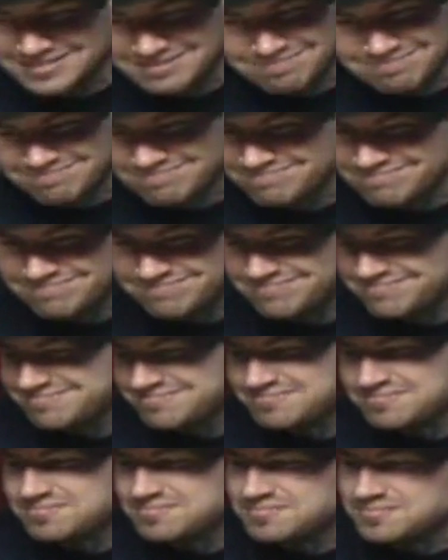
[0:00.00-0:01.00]

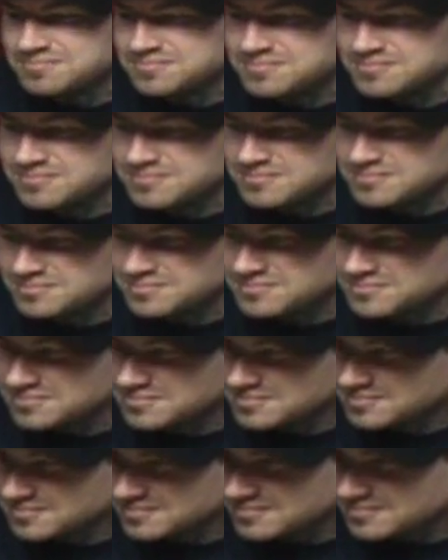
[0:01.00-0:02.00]

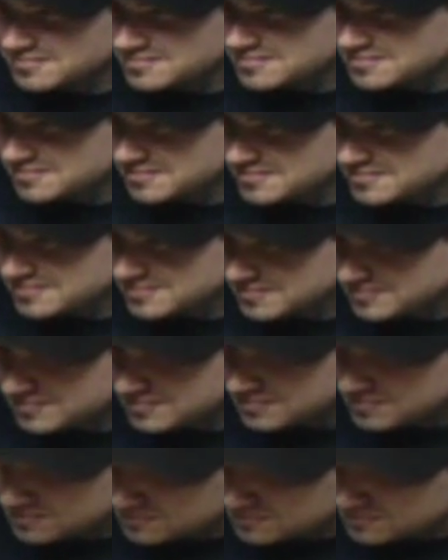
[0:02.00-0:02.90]
No words are spoken by the person on screen.